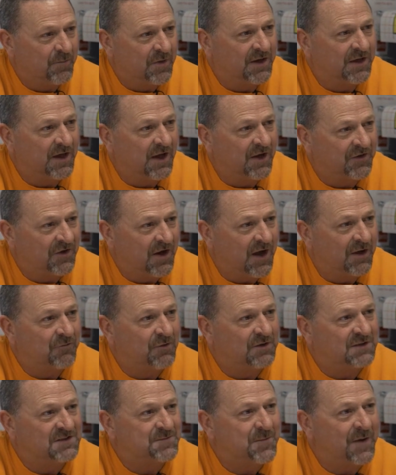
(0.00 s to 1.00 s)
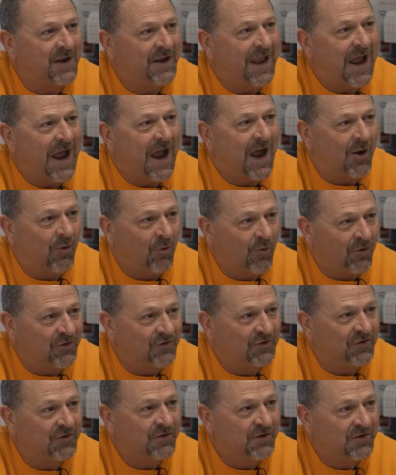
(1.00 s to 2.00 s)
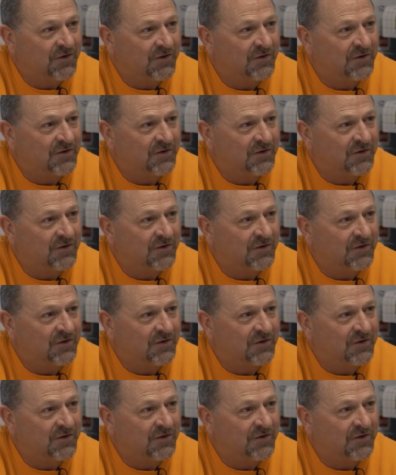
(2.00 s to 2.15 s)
Because I would spend hours